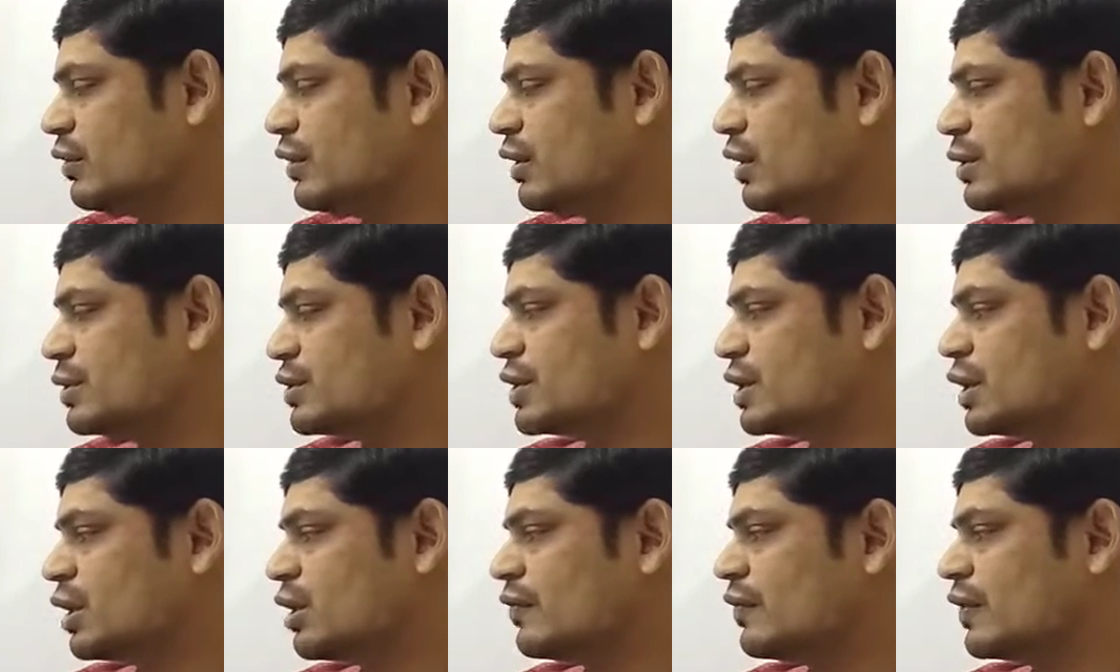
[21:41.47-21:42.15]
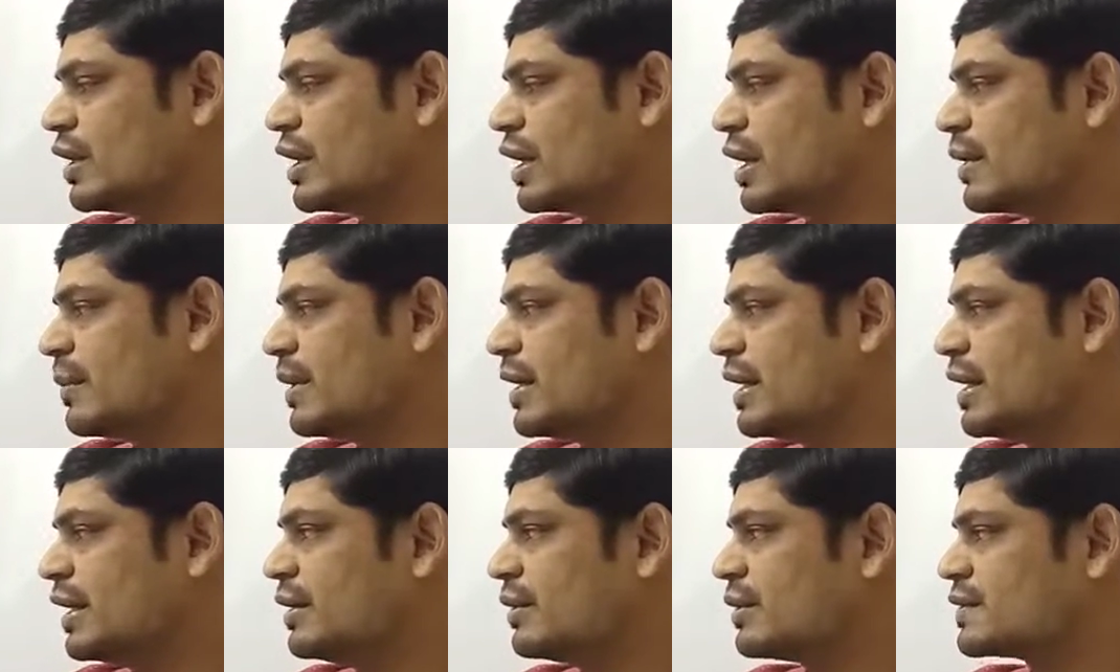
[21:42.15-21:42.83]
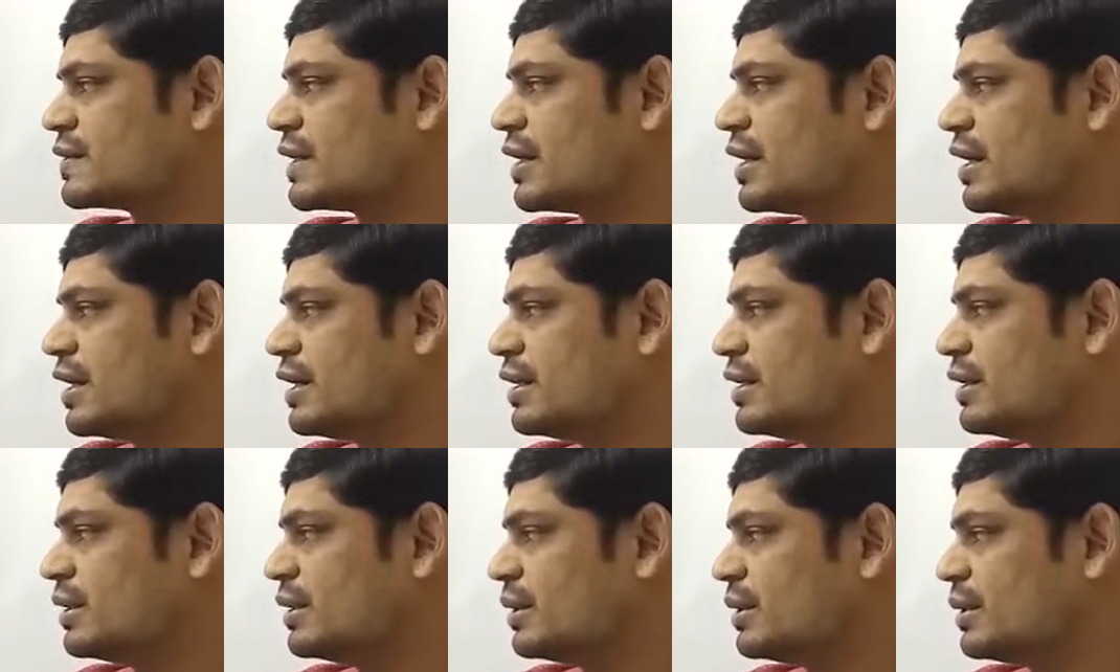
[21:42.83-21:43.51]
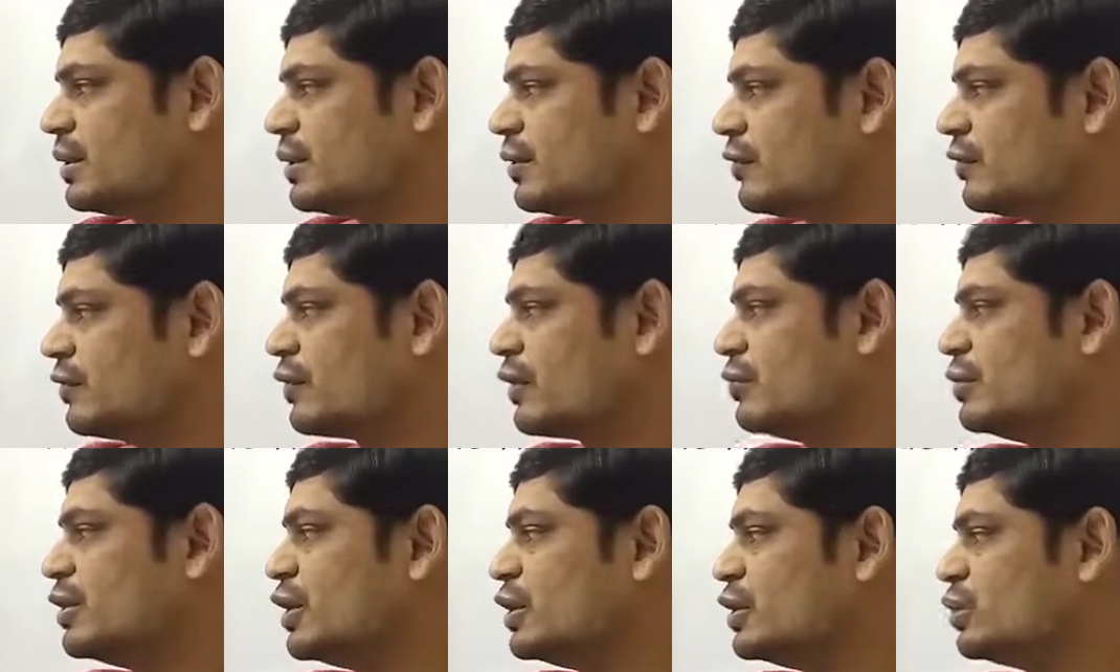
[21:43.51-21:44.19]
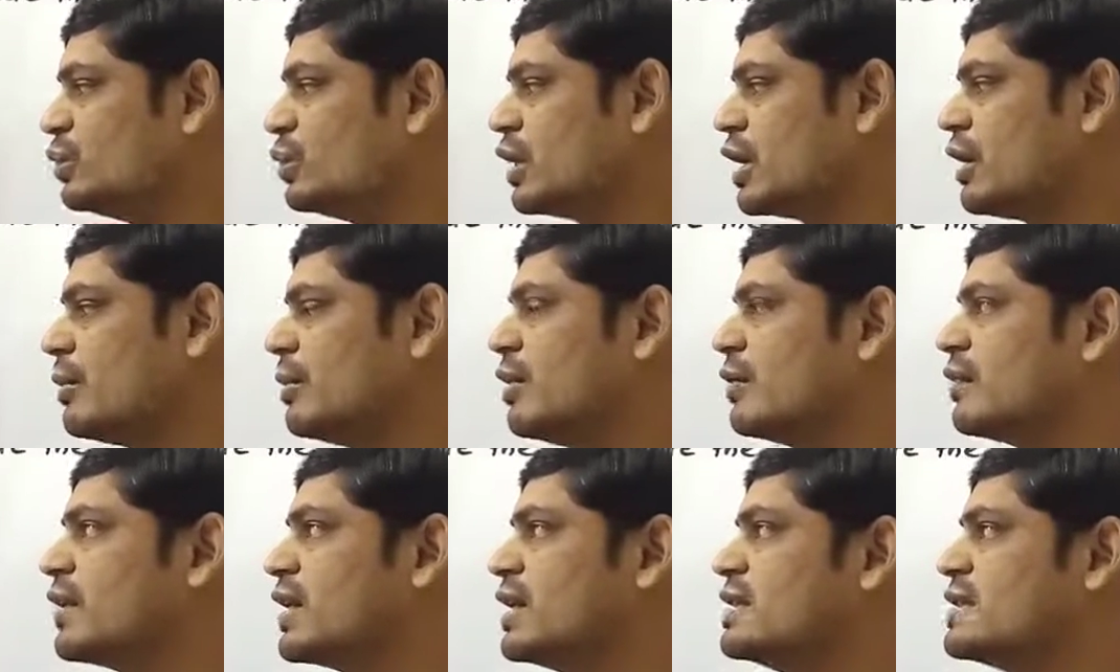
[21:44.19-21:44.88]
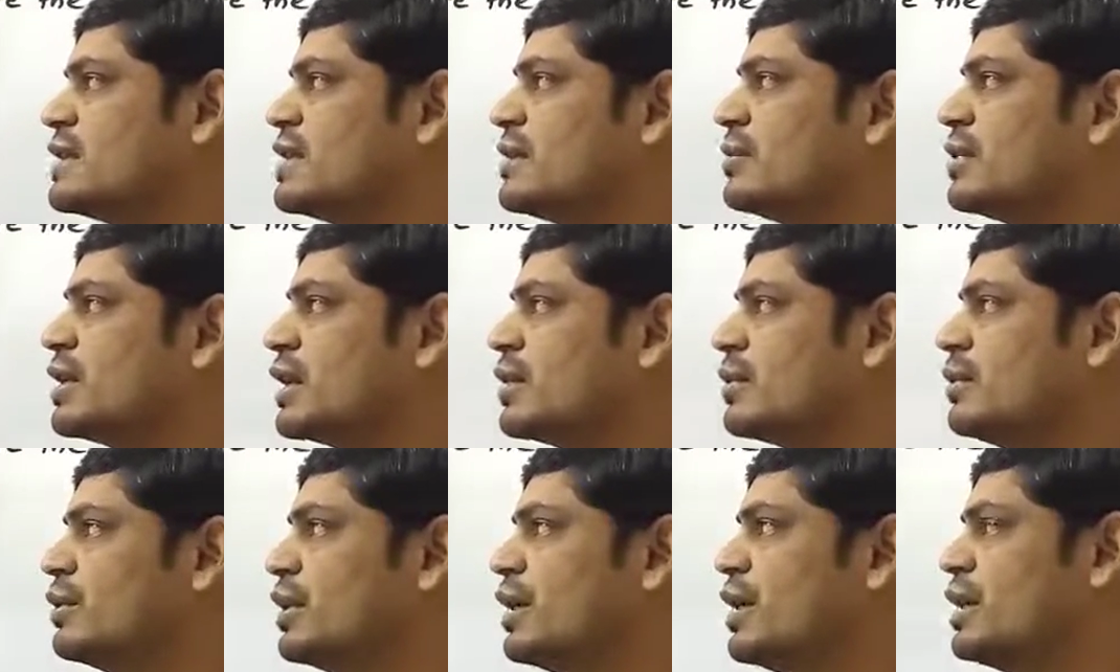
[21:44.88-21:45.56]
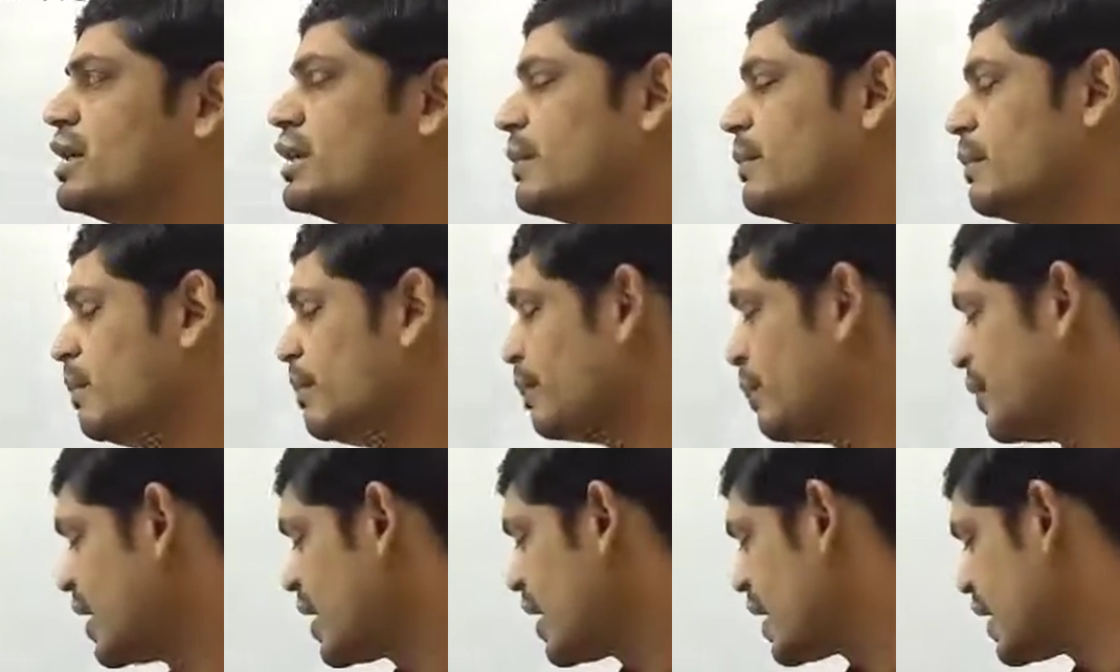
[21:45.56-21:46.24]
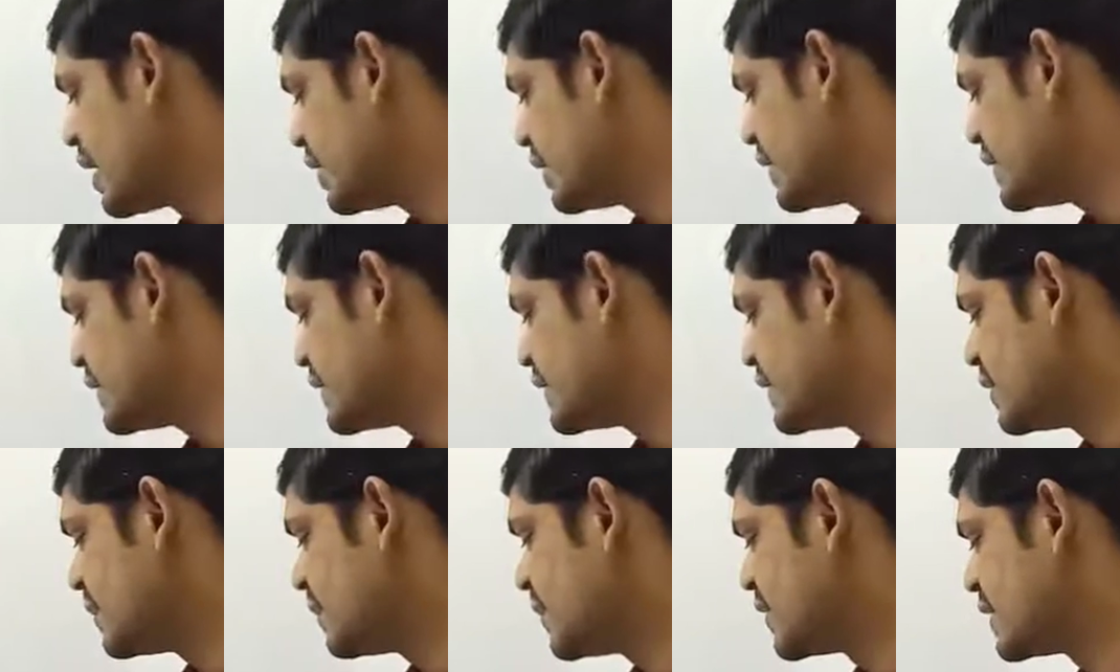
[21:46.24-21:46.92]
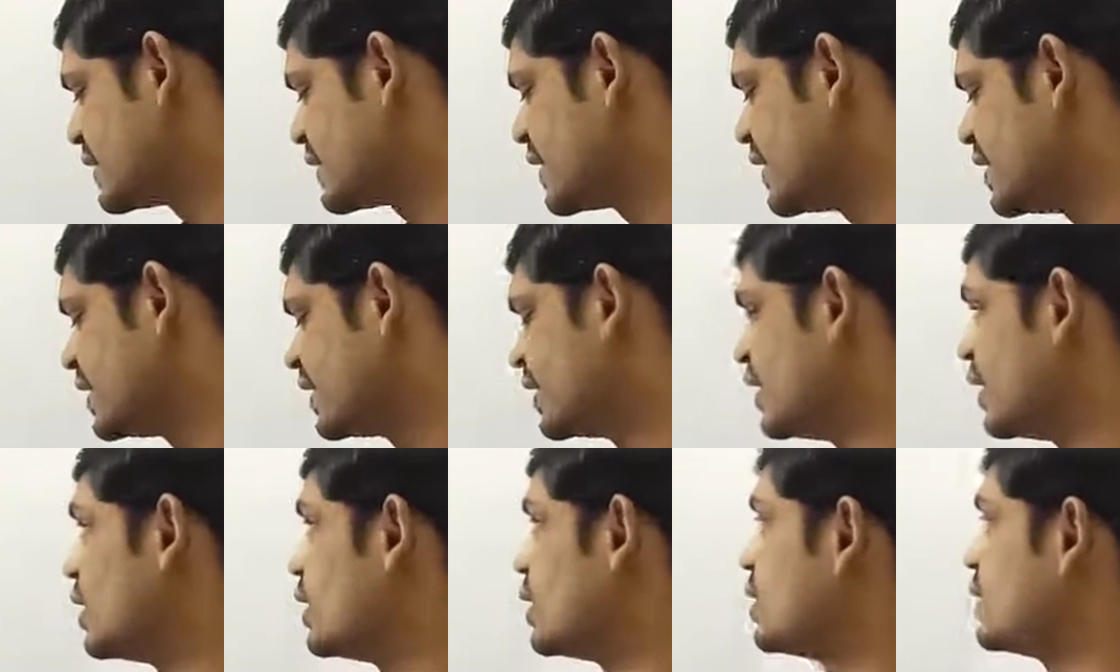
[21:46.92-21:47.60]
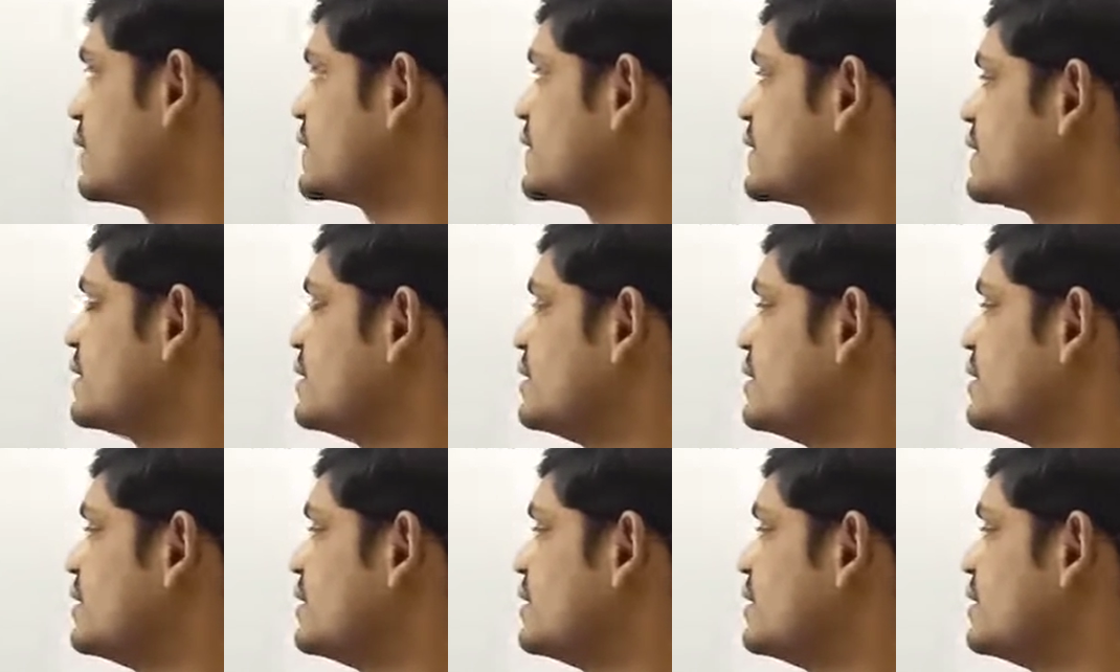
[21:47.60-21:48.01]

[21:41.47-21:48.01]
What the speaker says: evolution of a carbon dioxide from the 2 gram of calcium carbonate, and this is the percent loss.